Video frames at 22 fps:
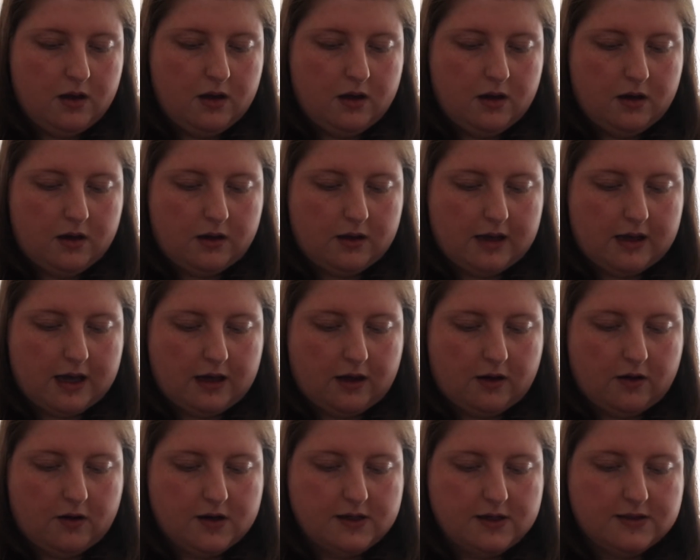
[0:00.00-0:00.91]
yeah, you
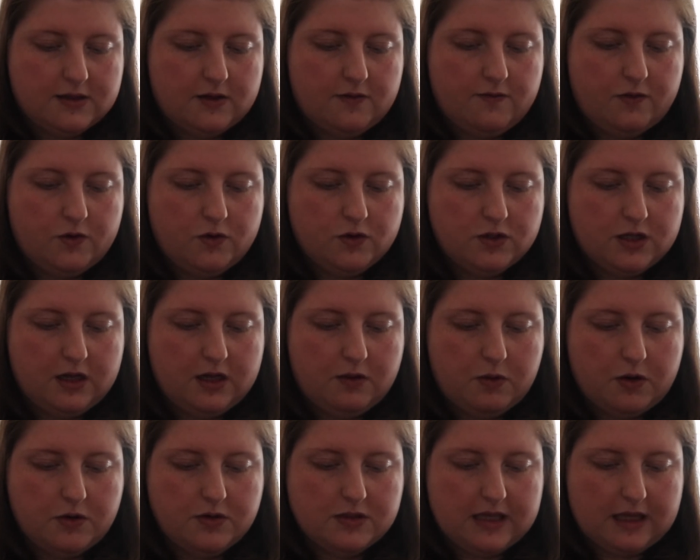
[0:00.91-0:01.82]
guys unfortunately
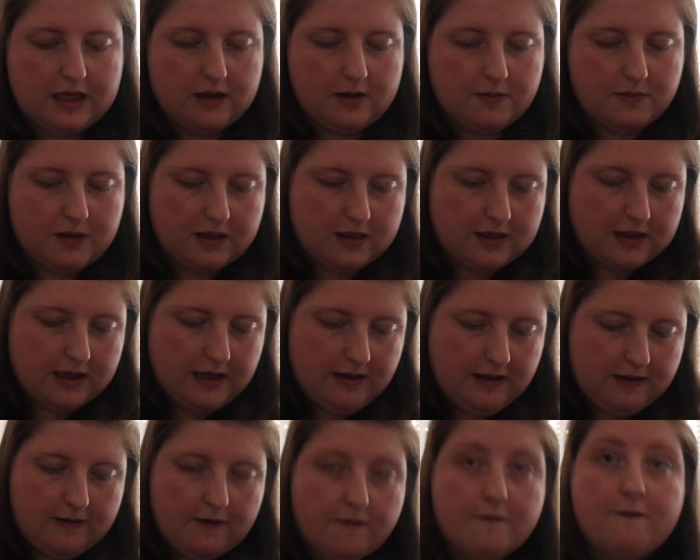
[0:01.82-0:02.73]
won't see them in
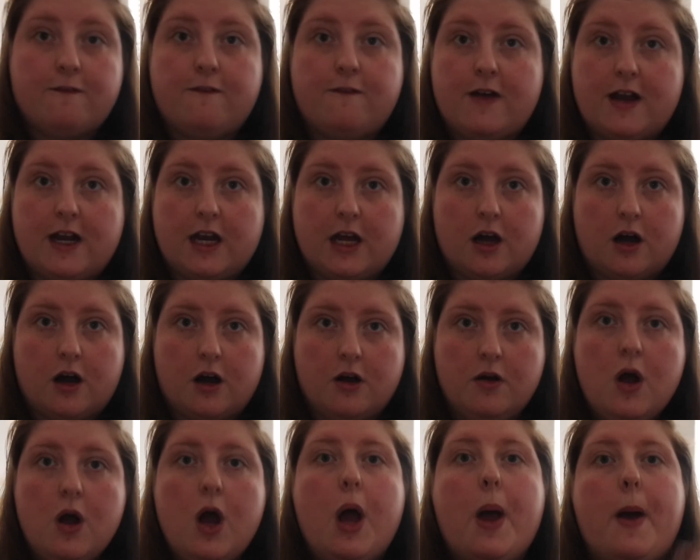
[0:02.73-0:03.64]
this video,
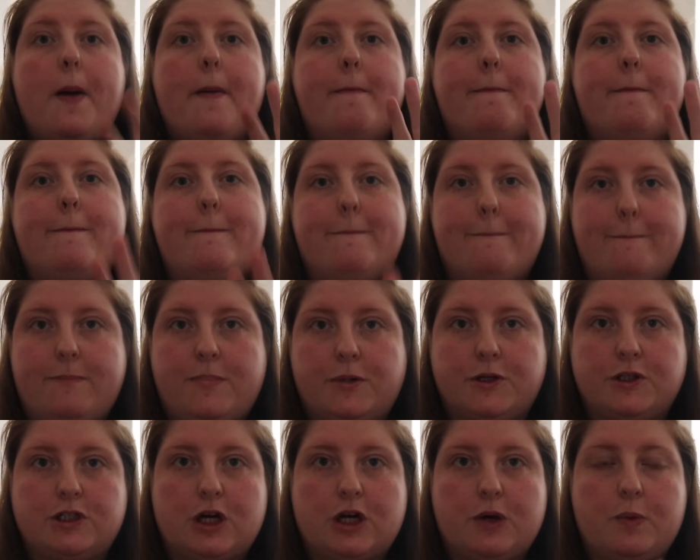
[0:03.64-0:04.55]

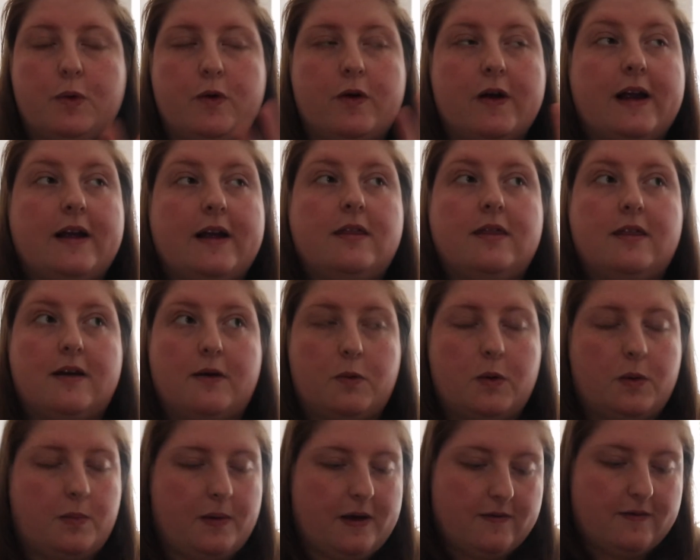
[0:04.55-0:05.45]
but don't worry, there
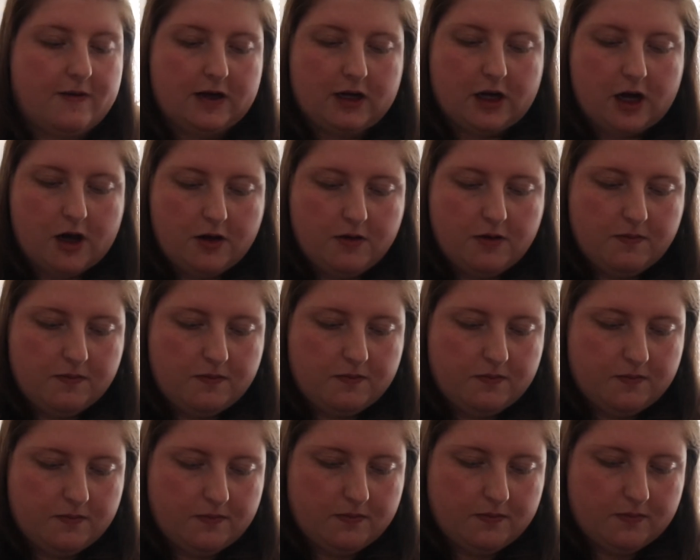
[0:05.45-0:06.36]
will be a video
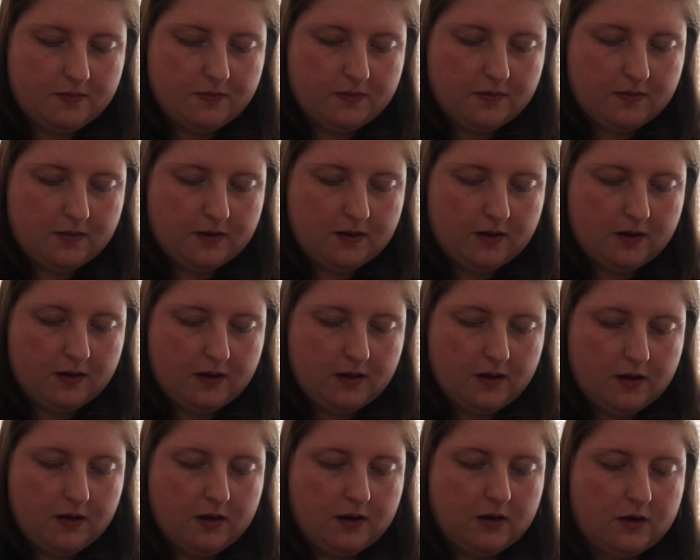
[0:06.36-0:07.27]

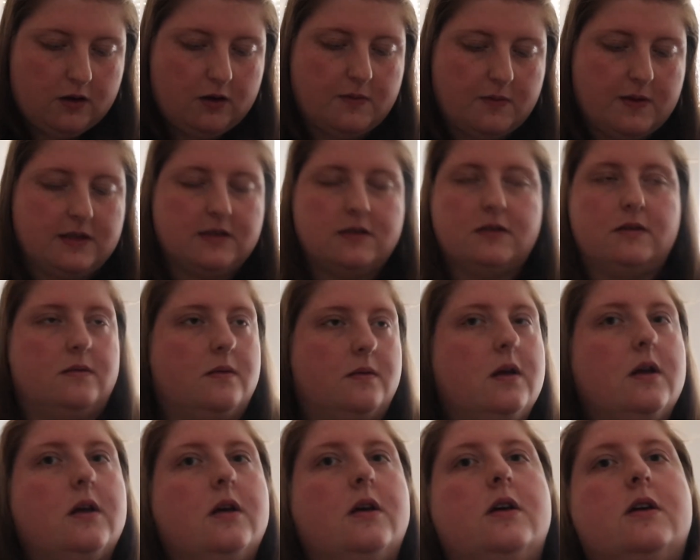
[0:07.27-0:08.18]
coming.
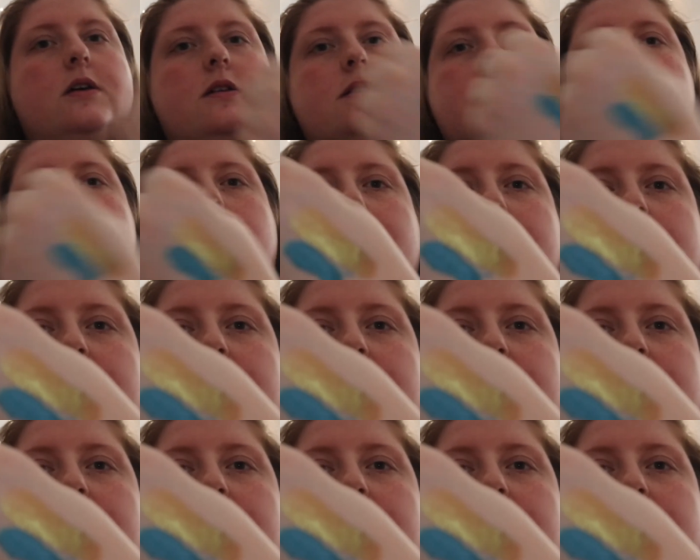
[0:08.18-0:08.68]
So that